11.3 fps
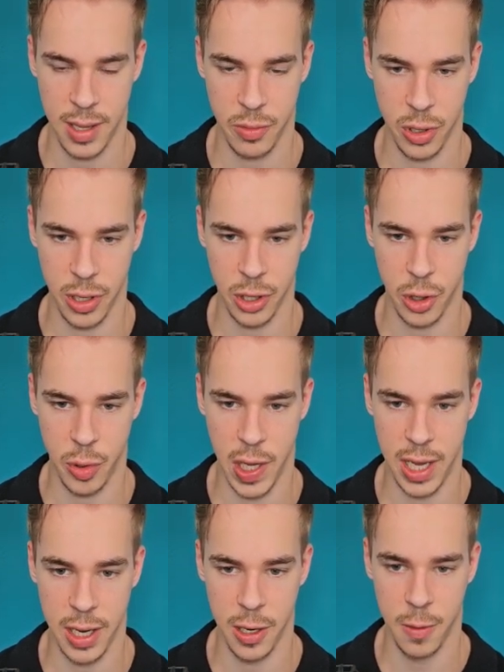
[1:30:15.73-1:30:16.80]
and then we're going to go
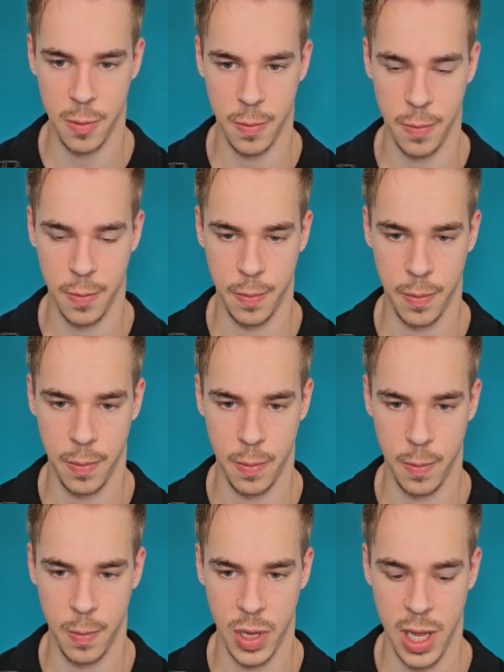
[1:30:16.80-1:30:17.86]
here.
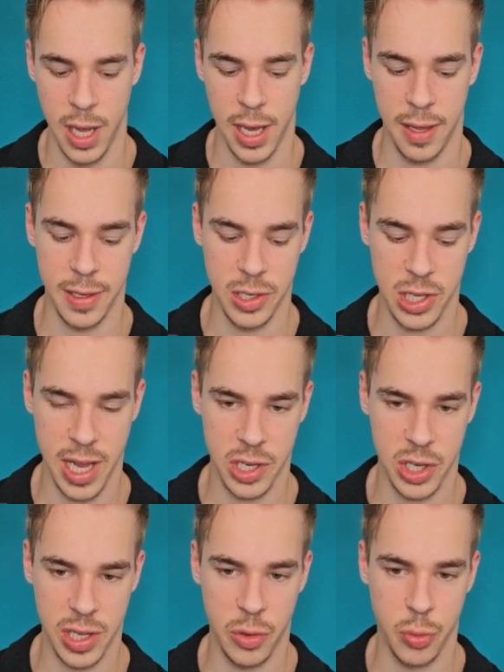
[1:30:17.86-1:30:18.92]
And this is
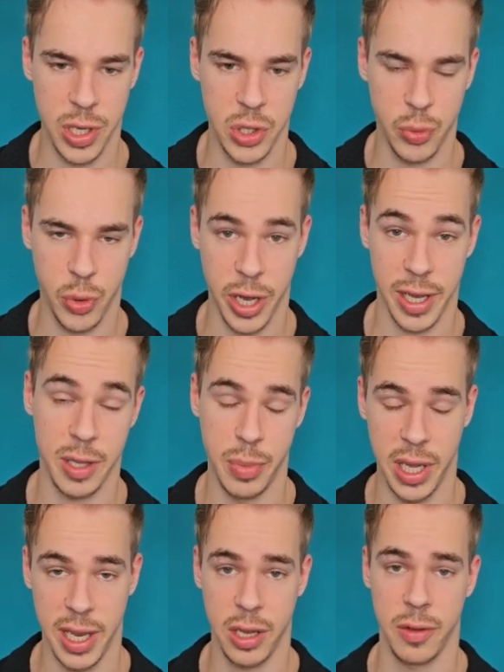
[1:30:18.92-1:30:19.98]
actually the reason why at the
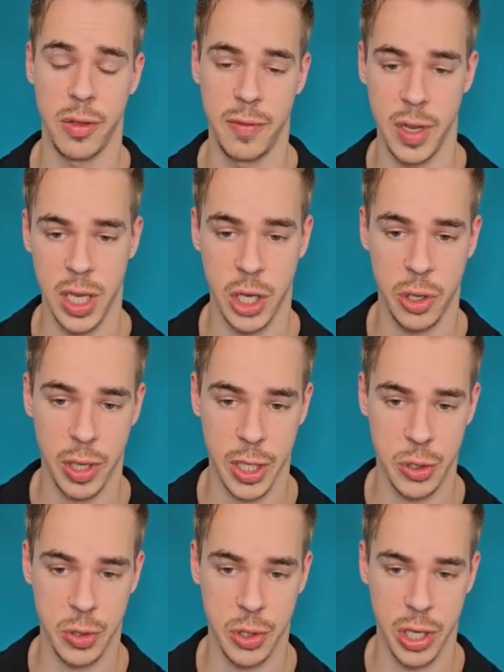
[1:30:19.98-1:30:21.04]
beginning of the video
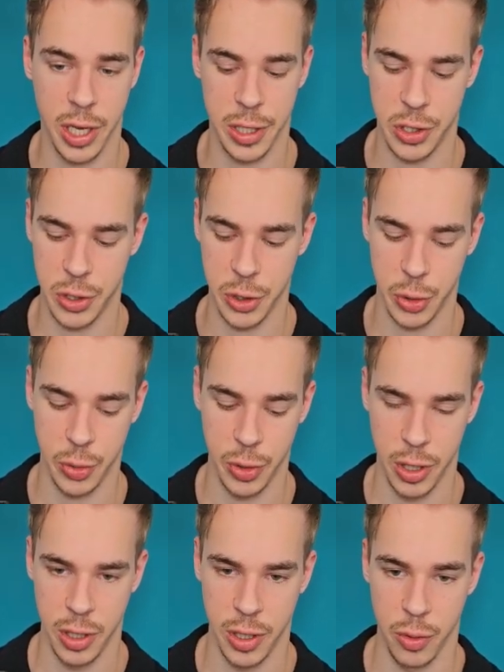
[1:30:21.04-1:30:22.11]
I told you guys to
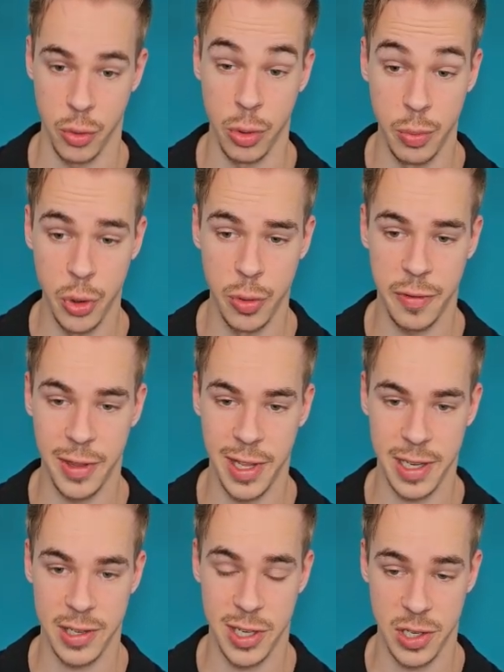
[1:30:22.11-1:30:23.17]
remove
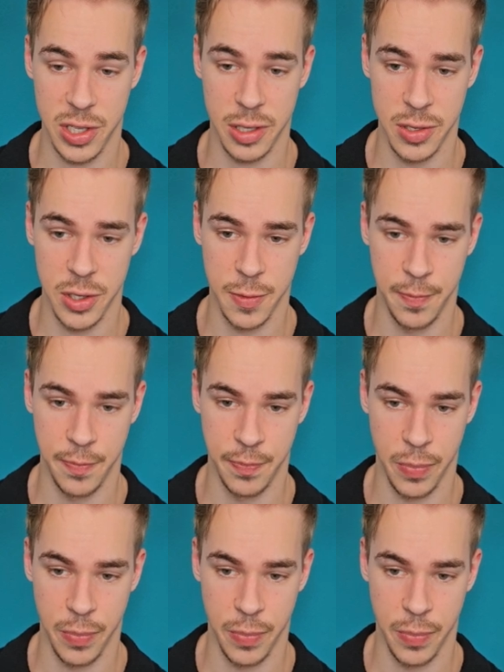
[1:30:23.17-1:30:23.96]
the assistant